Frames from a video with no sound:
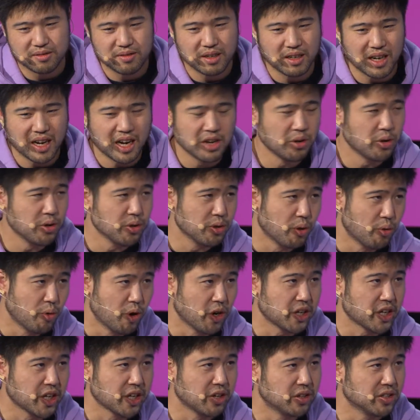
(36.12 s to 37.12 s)
I know you're
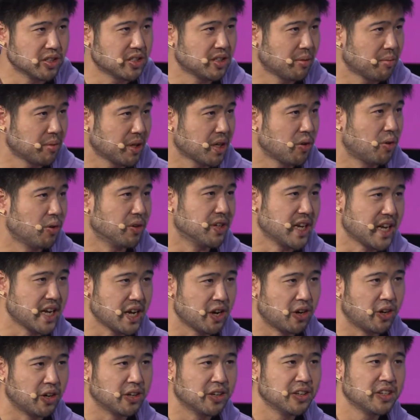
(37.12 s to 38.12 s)
working on something called
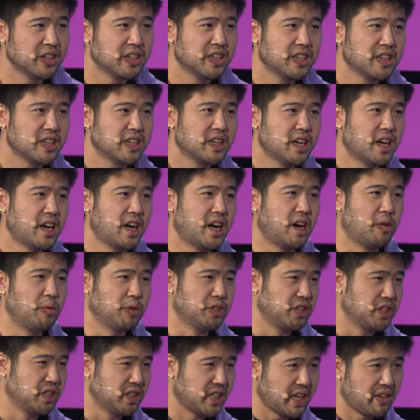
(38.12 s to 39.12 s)
Neon,
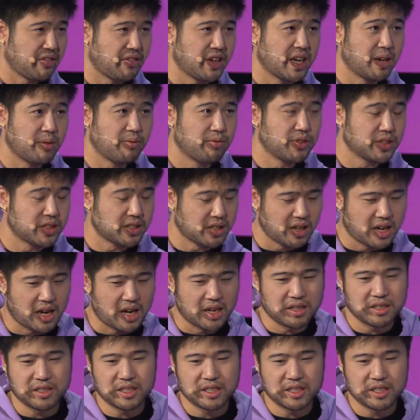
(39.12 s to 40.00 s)
which is EVM for Solana